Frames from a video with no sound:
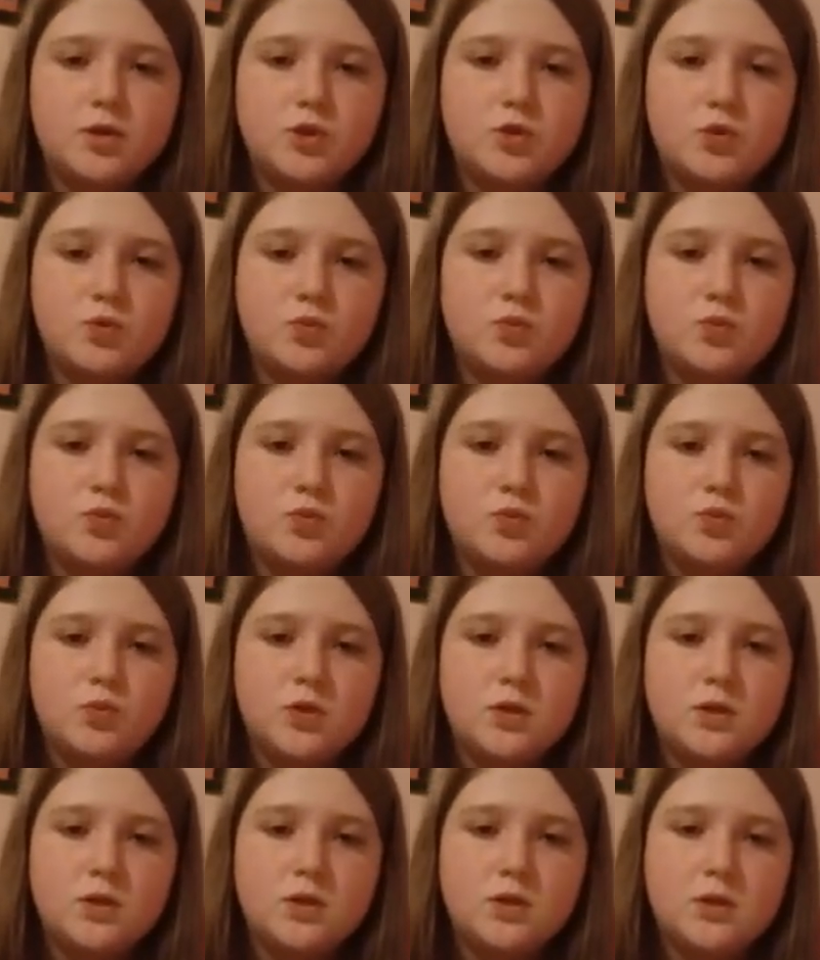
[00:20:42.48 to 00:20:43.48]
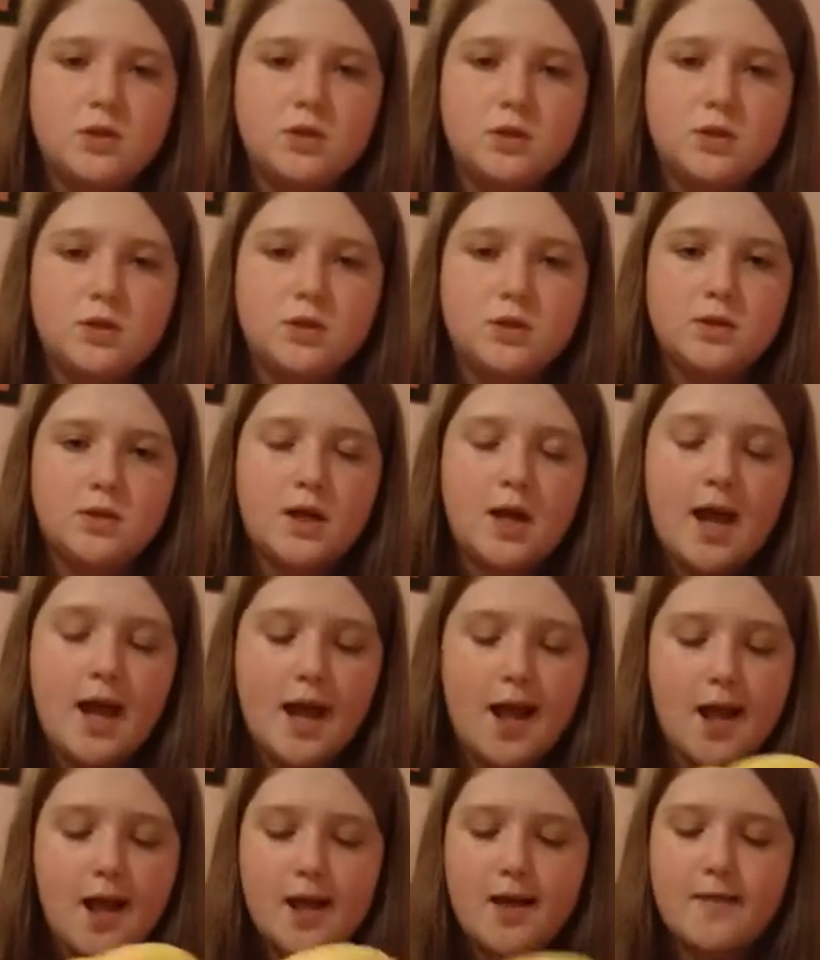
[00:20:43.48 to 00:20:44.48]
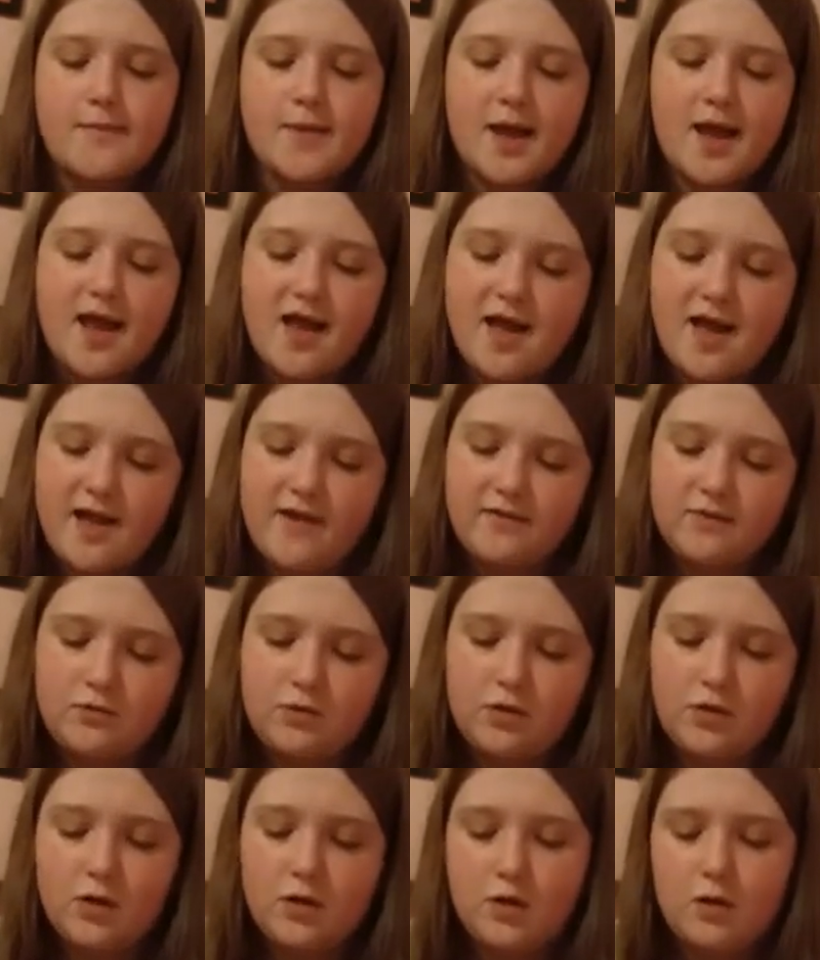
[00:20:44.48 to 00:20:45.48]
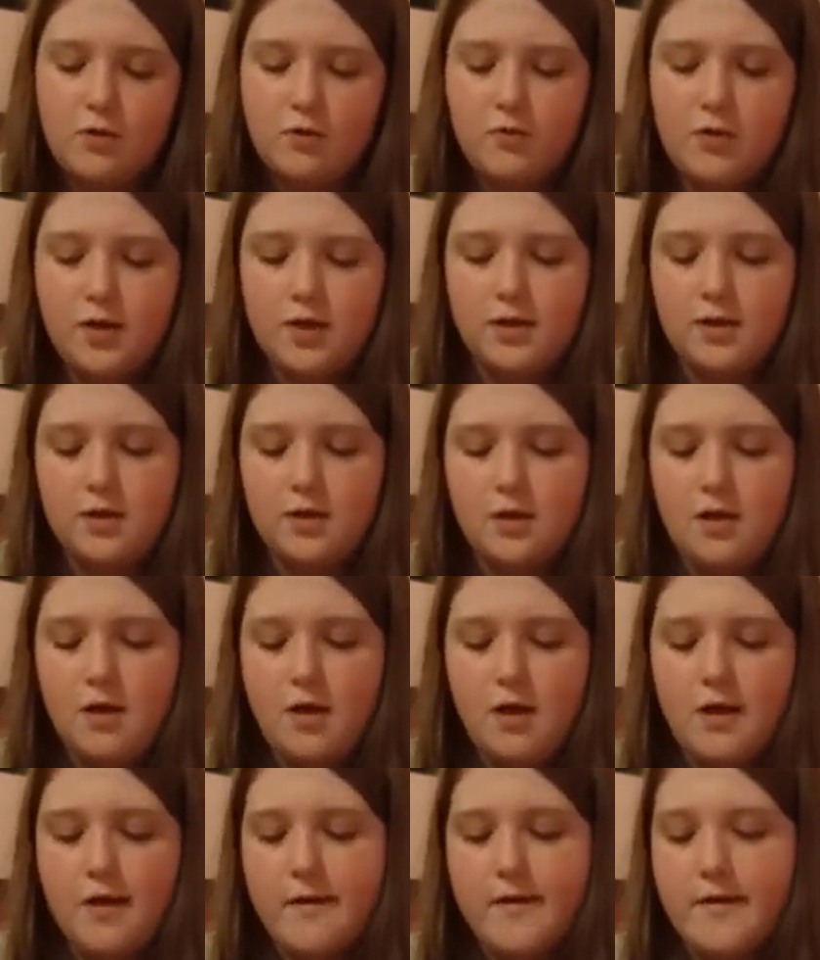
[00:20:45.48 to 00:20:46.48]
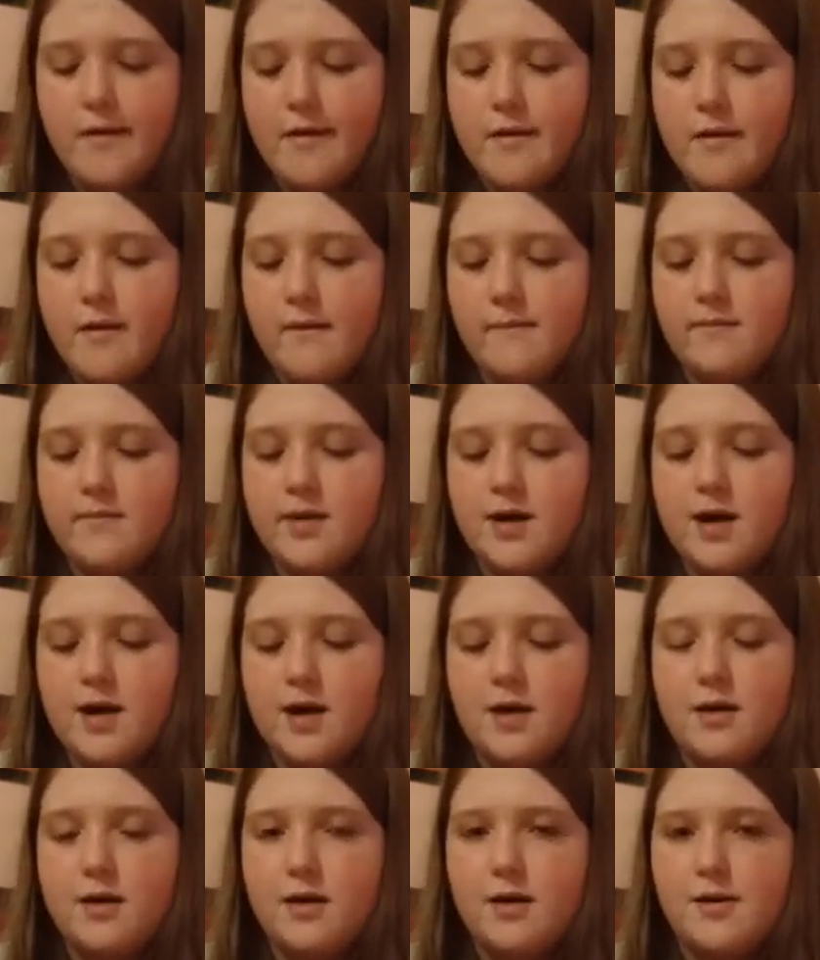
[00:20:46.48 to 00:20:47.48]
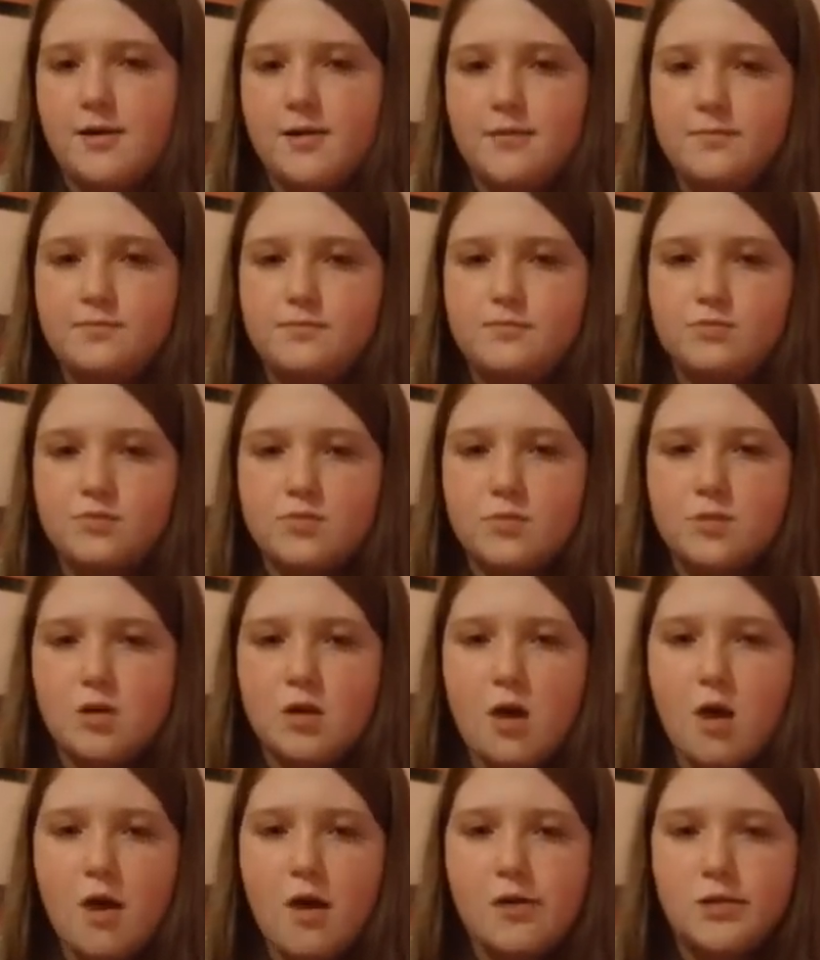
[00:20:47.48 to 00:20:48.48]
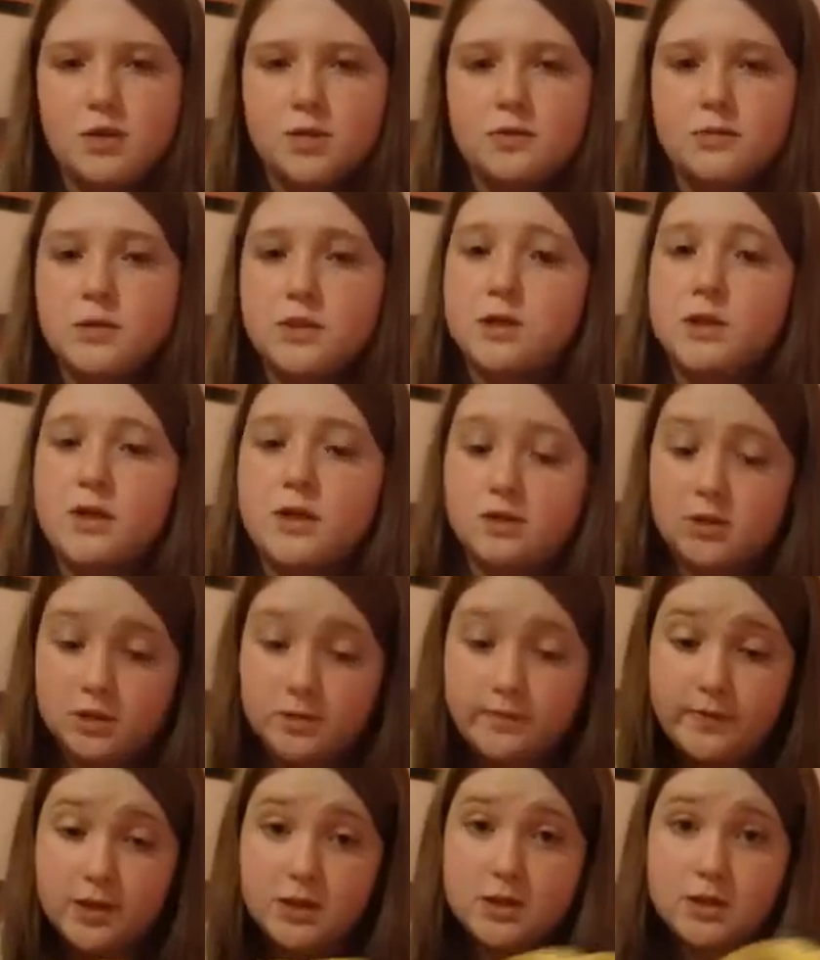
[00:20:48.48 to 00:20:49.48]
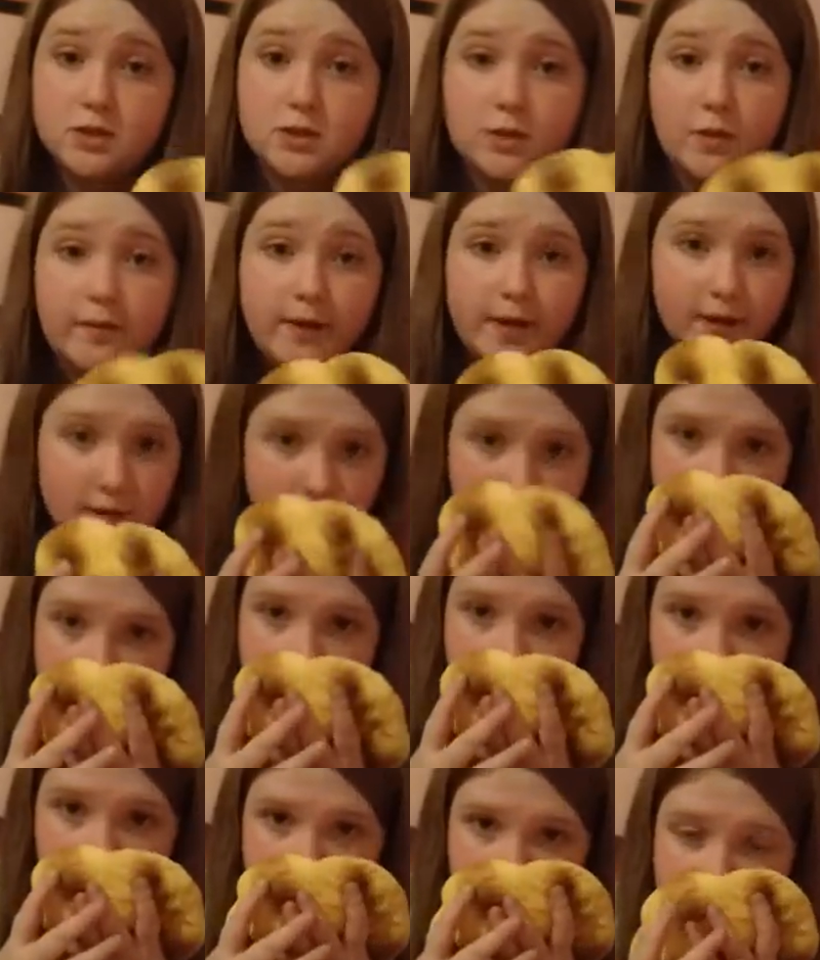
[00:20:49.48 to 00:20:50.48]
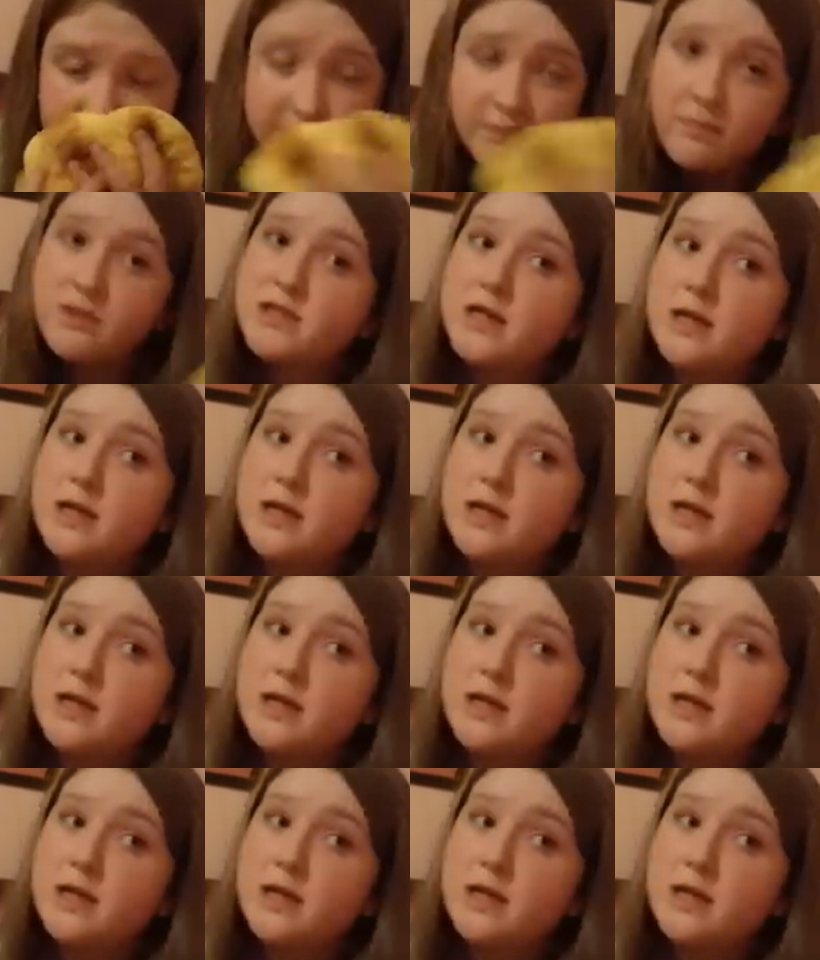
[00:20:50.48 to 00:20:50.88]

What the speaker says: I have to go with my drink song just because it's so big. It smells like butter popcorn, which I love. So